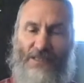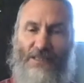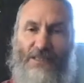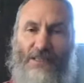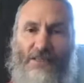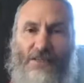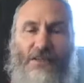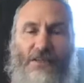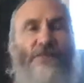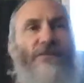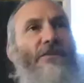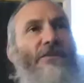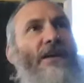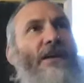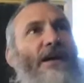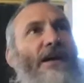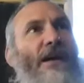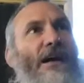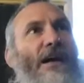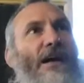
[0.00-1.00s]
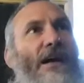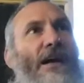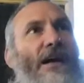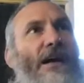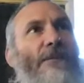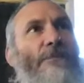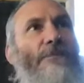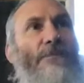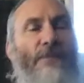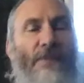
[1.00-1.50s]
sort
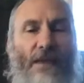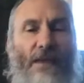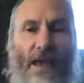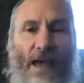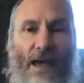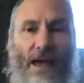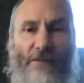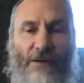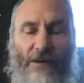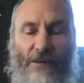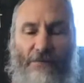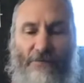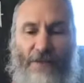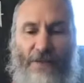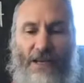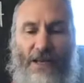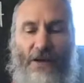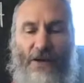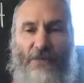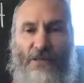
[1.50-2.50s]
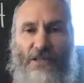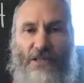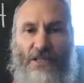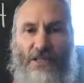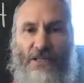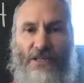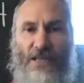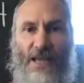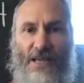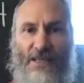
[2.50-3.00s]
of have a video that
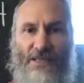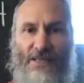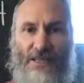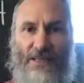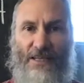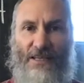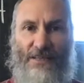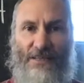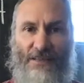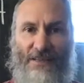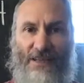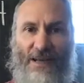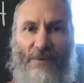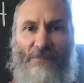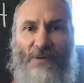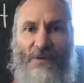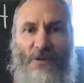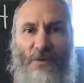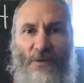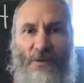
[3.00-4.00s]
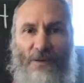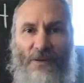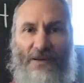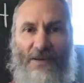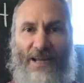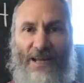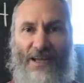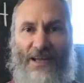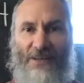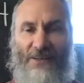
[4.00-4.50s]
just has the number corner
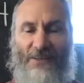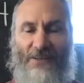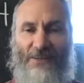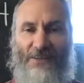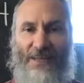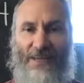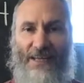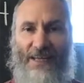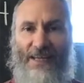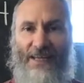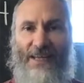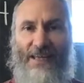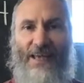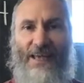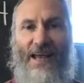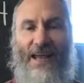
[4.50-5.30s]
calendar thing,